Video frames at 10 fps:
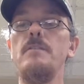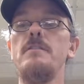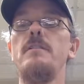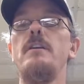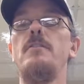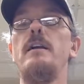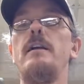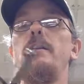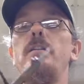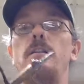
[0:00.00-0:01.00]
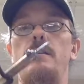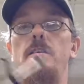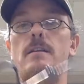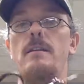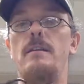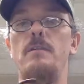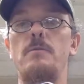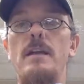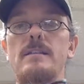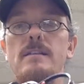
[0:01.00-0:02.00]
The soldering iron can
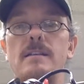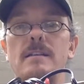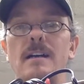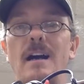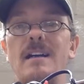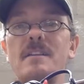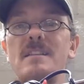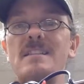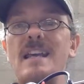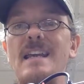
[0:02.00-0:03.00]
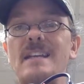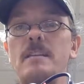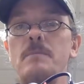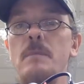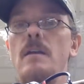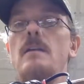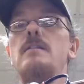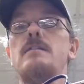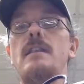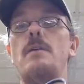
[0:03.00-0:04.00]
rest on the stand,
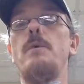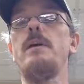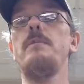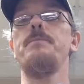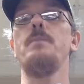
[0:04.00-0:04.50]
so that way